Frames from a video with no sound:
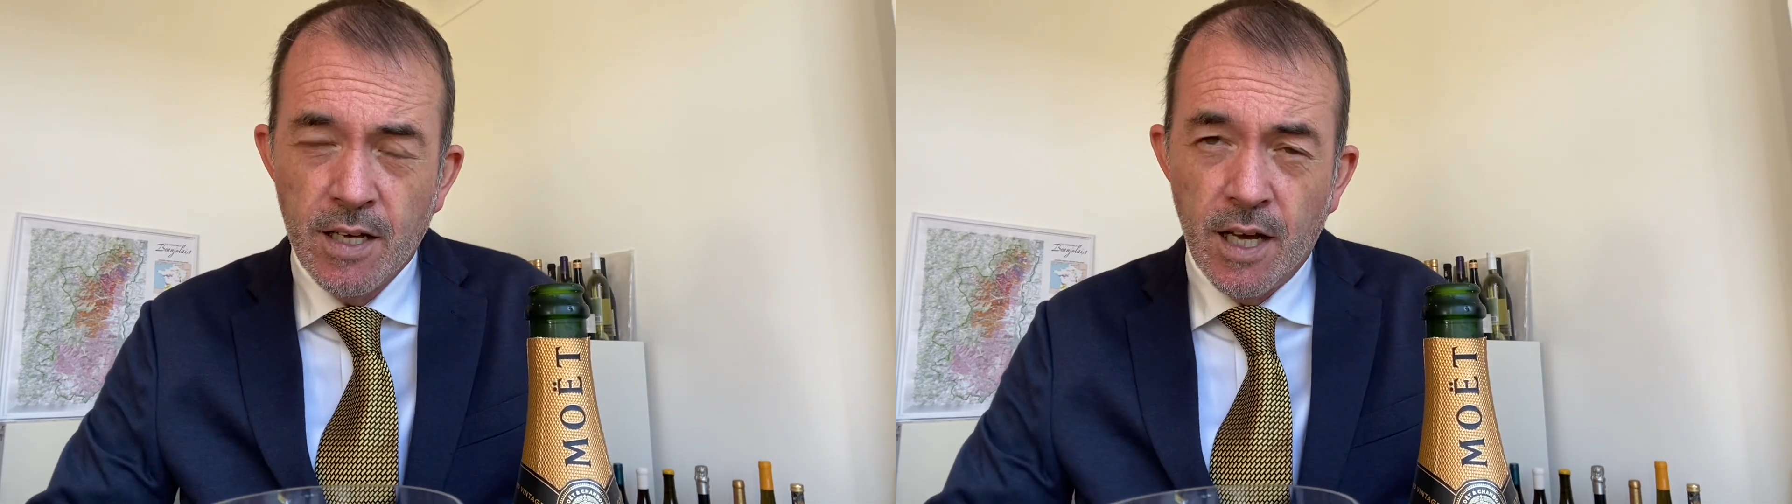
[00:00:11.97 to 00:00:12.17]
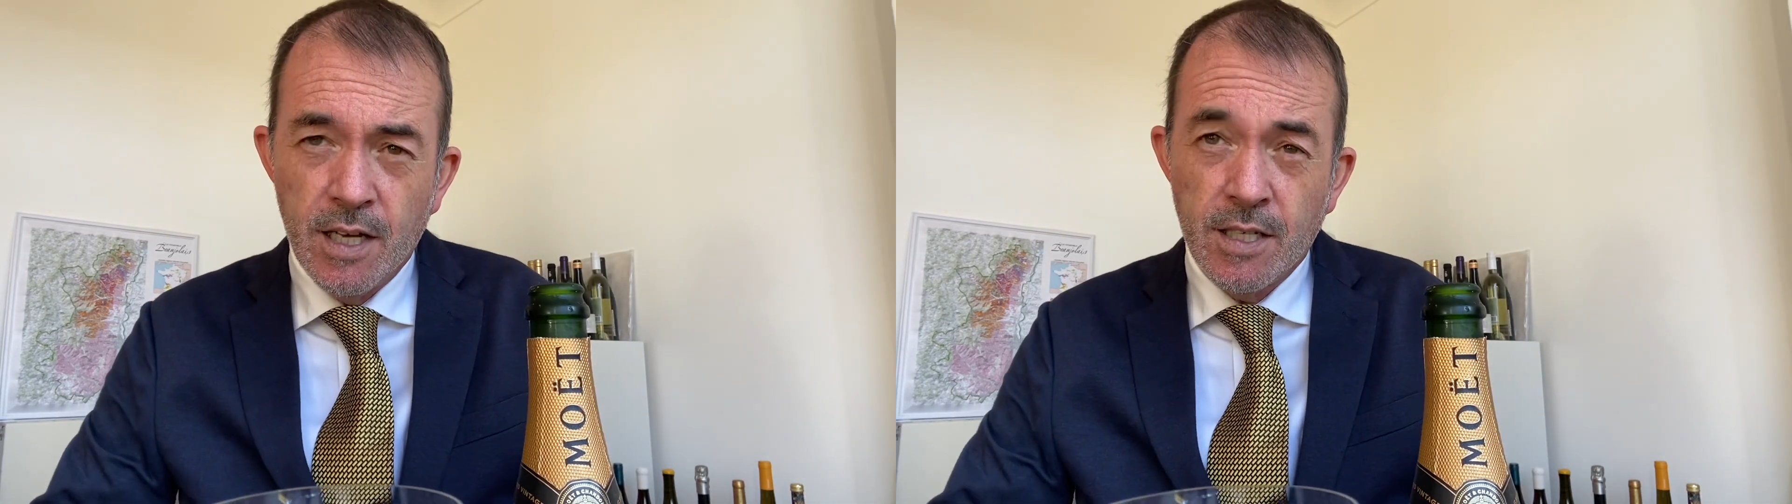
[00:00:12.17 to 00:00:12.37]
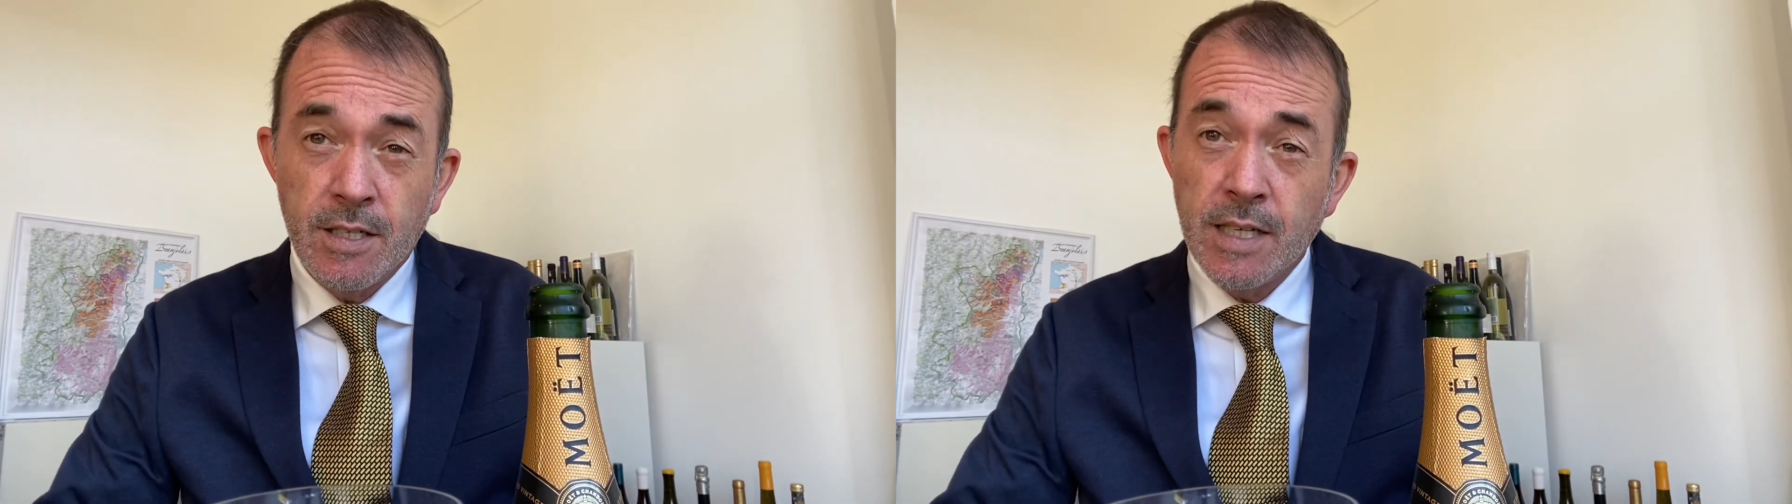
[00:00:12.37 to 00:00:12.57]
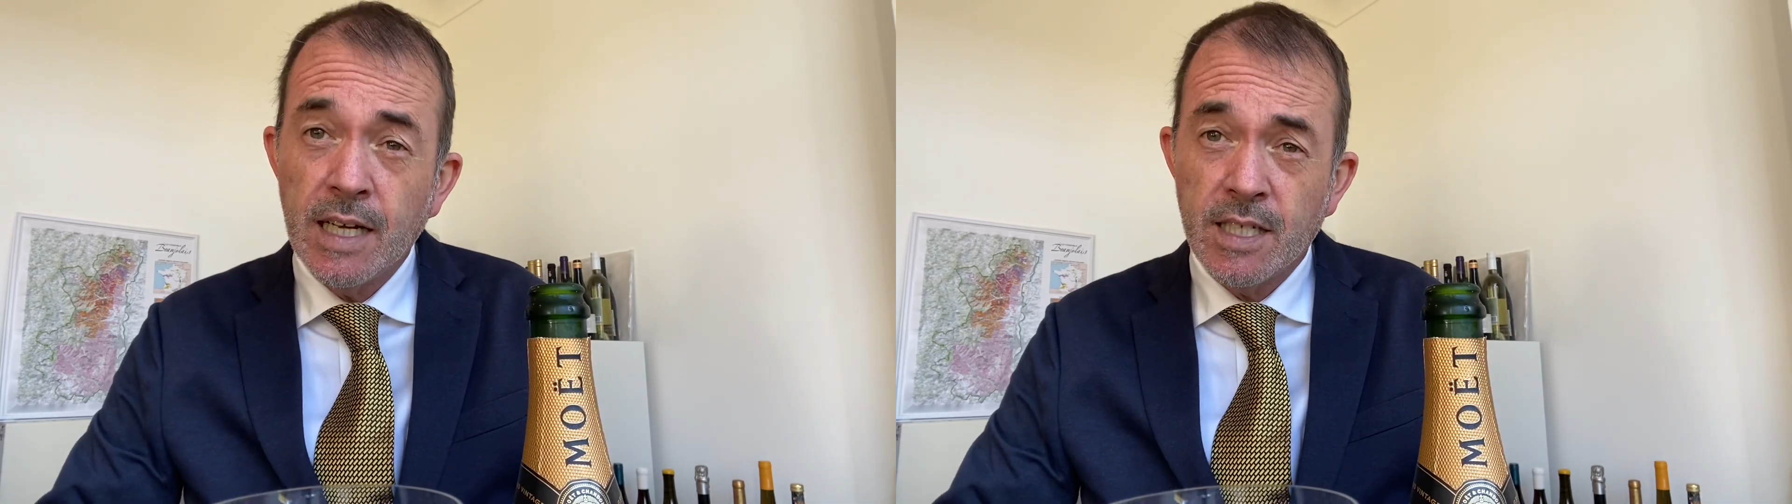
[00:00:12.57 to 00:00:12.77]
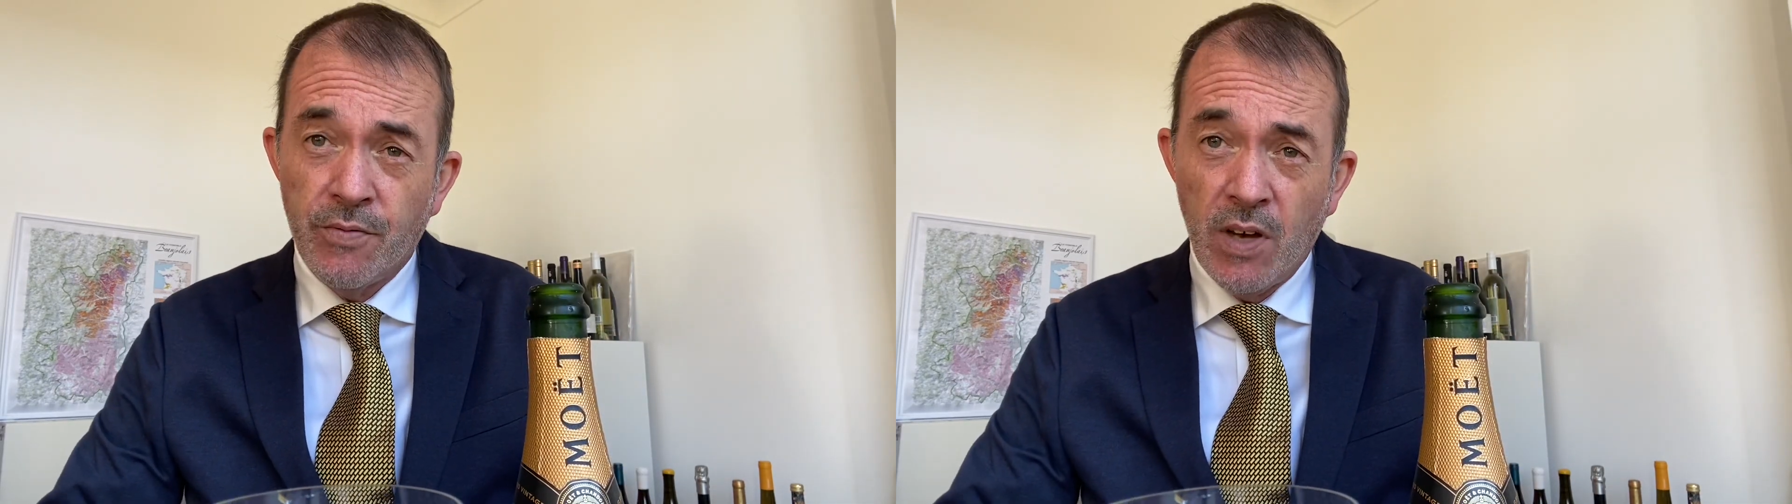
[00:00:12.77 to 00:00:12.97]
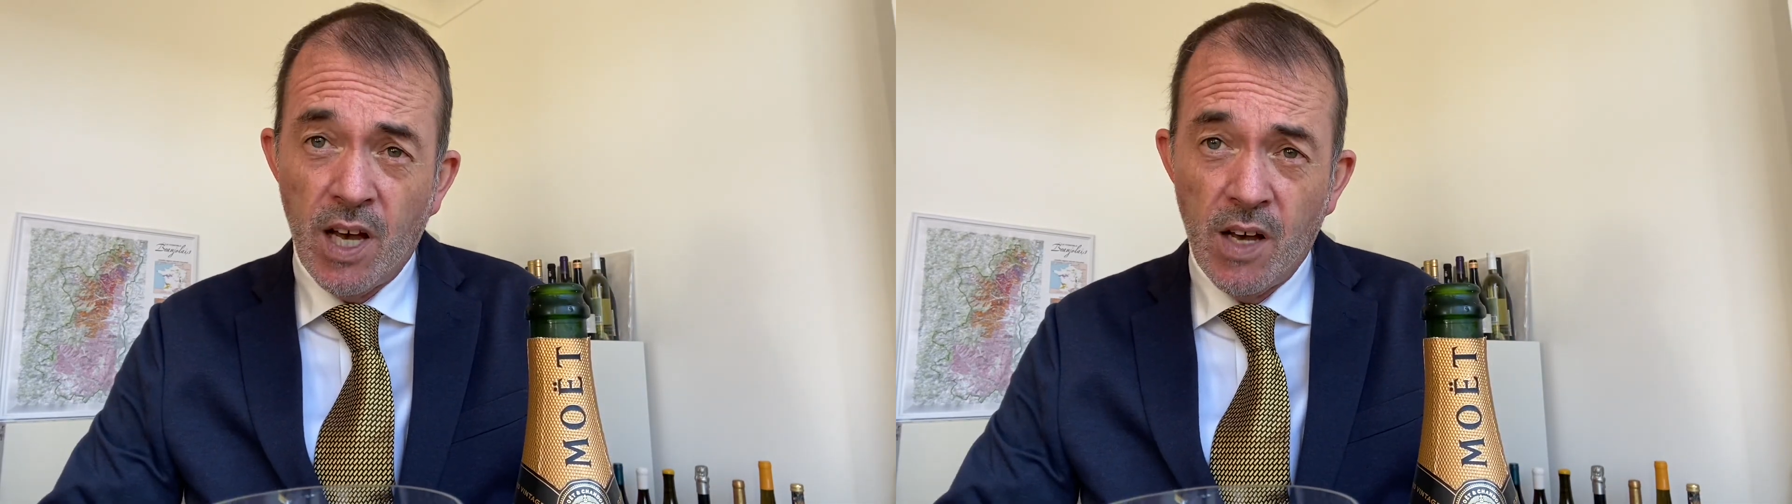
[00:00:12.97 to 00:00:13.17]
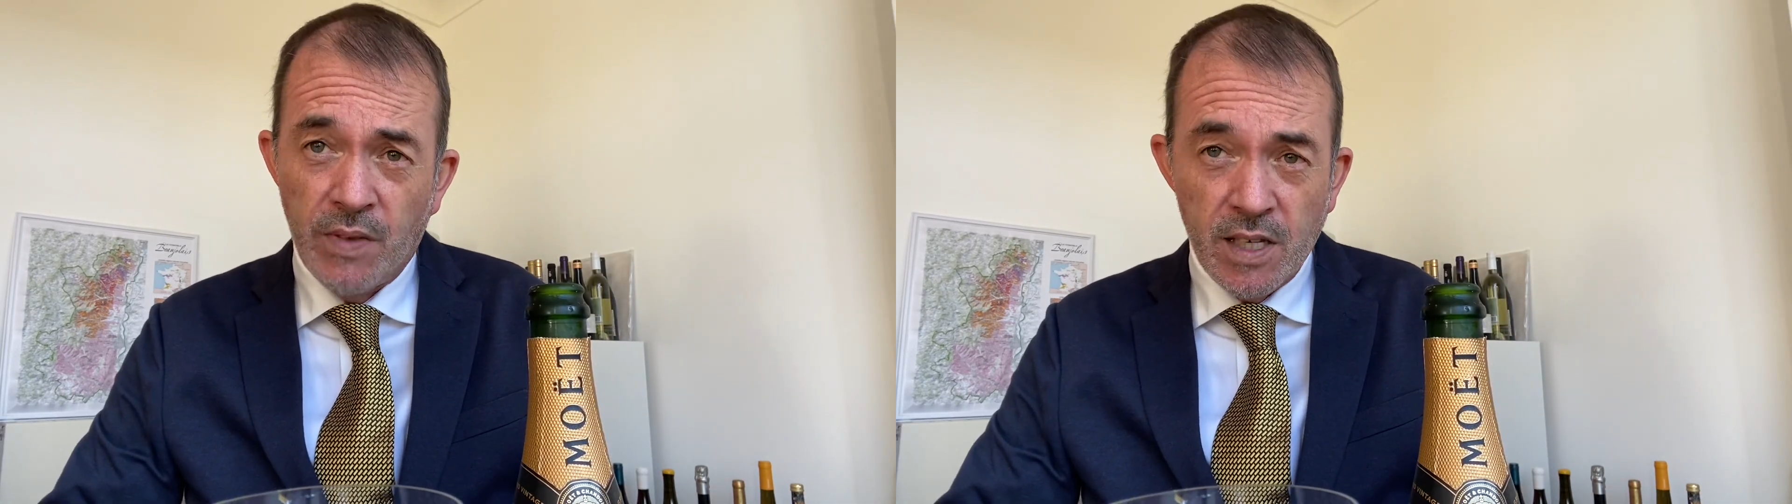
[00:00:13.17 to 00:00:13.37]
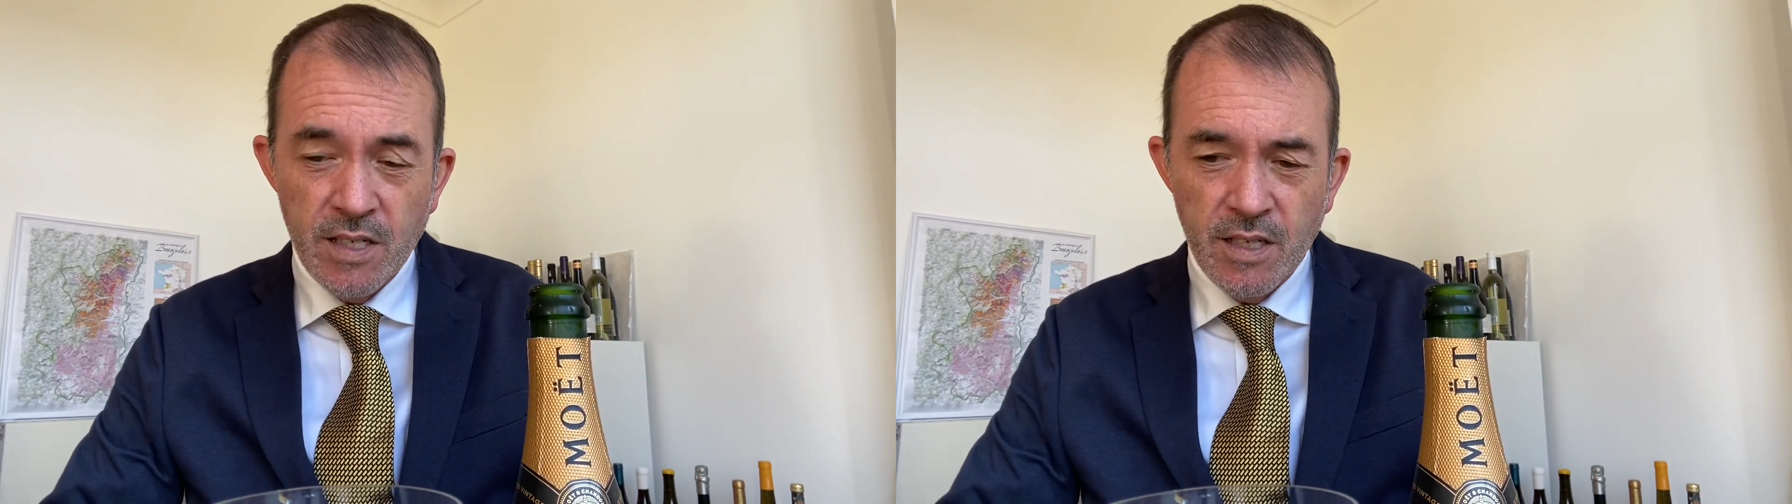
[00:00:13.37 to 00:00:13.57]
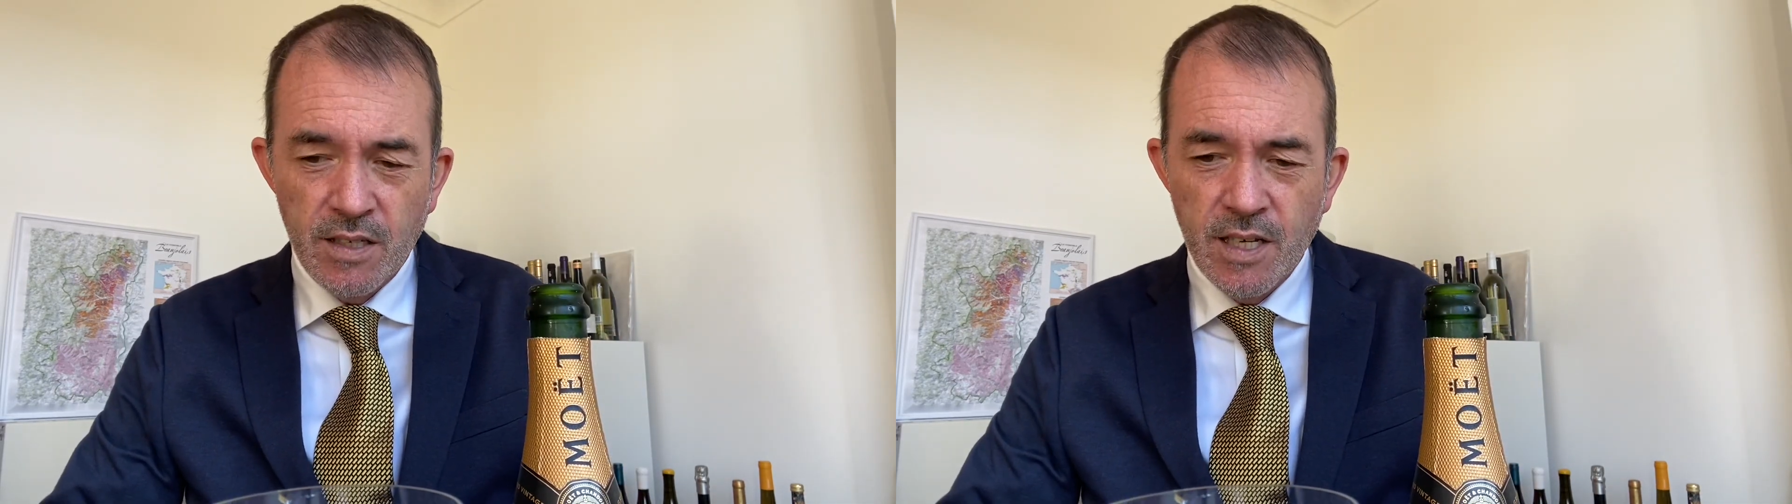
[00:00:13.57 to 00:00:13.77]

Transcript: a distinctive harvest.